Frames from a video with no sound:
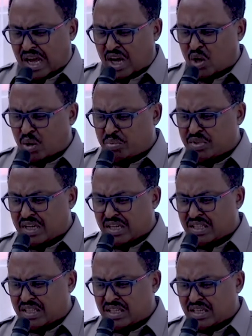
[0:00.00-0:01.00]
I hope
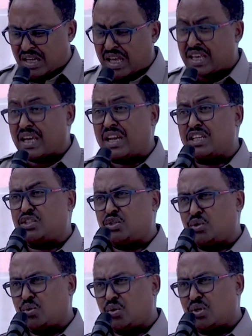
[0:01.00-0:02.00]
that I can
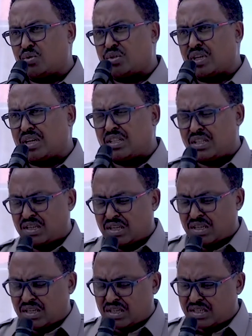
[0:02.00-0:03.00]
assure you that
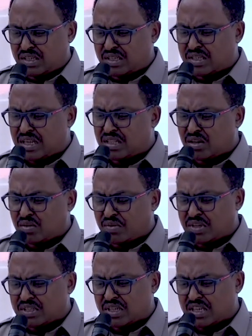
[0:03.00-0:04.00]
this Center of
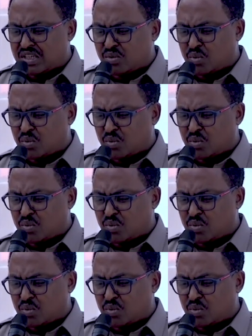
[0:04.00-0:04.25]
Excellence